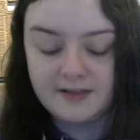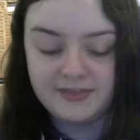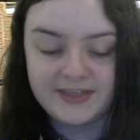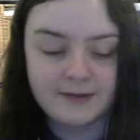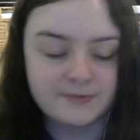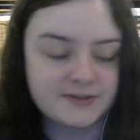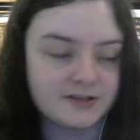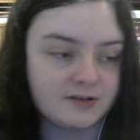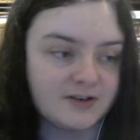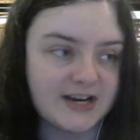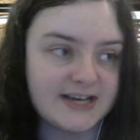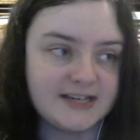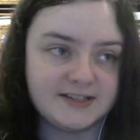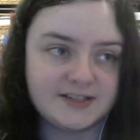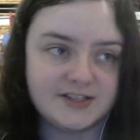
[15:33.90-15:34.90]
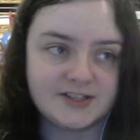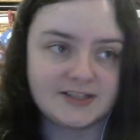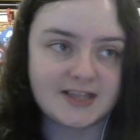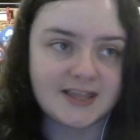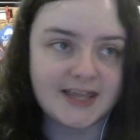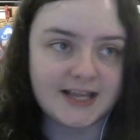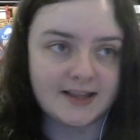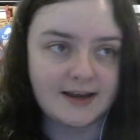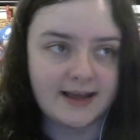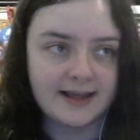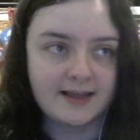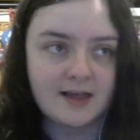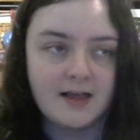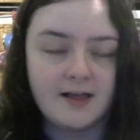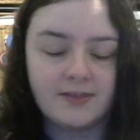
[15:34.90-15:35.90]
That was horrendous. Just to think that,
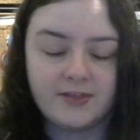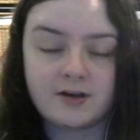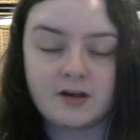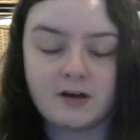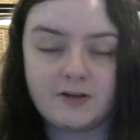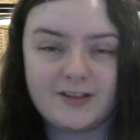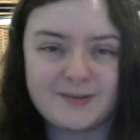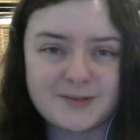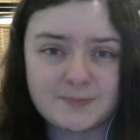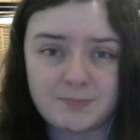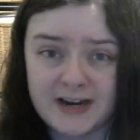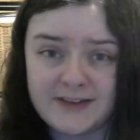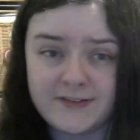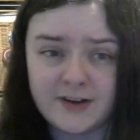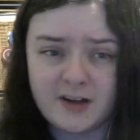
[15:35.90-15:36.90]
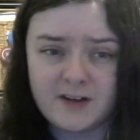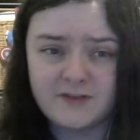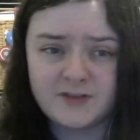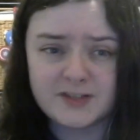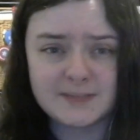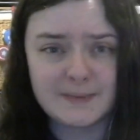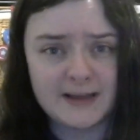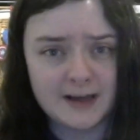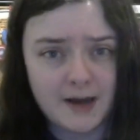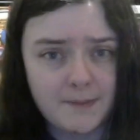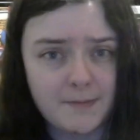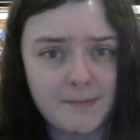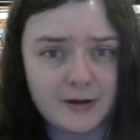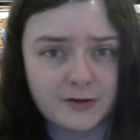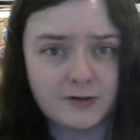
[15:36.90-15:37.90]
like, the girl that was brave enough to speak up
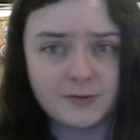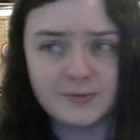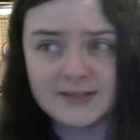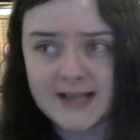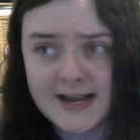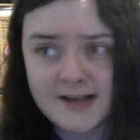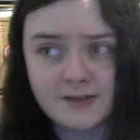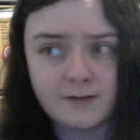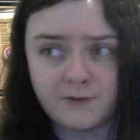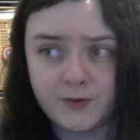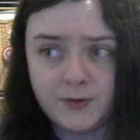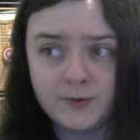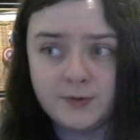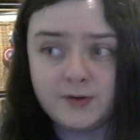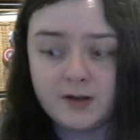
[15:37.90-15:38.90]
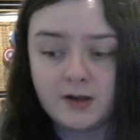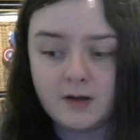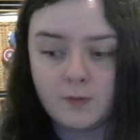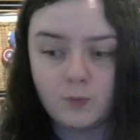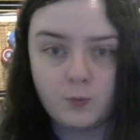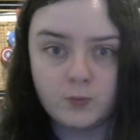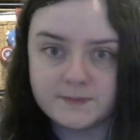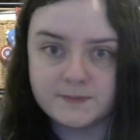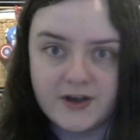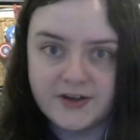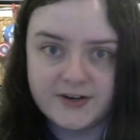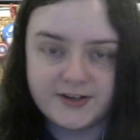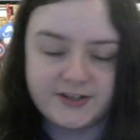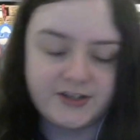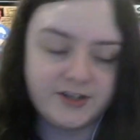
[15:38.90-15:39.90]
about who had taken the food was
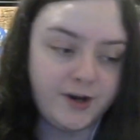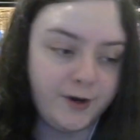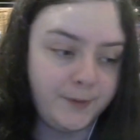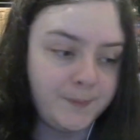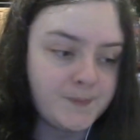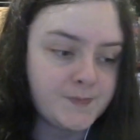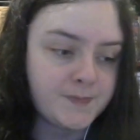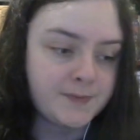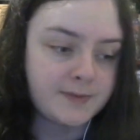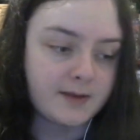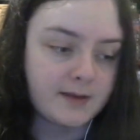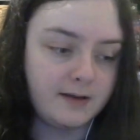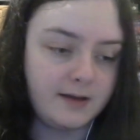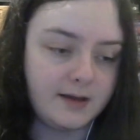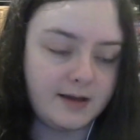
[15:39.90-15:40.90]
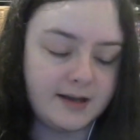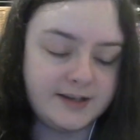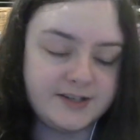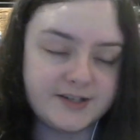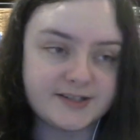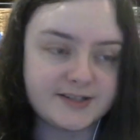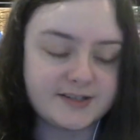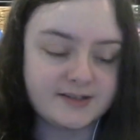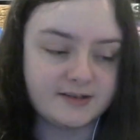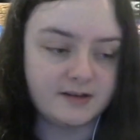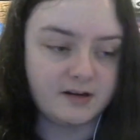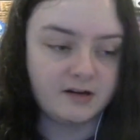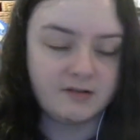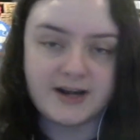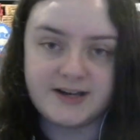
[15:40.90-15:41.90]
murdered, you know? It just
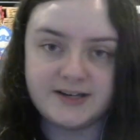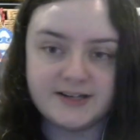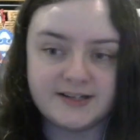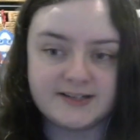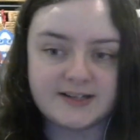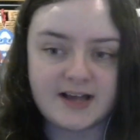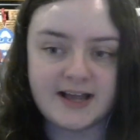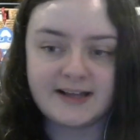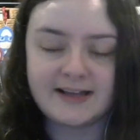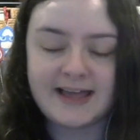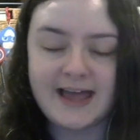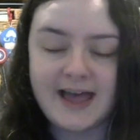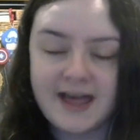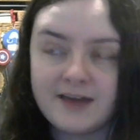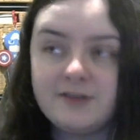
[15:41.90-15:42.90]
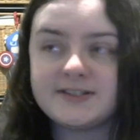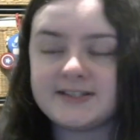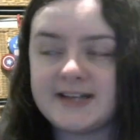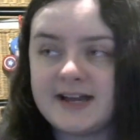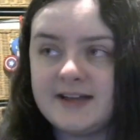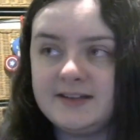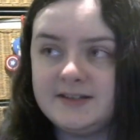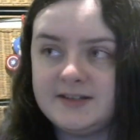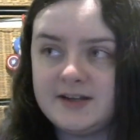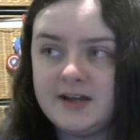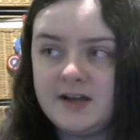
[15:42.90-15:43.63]
horrendous. I cannot stand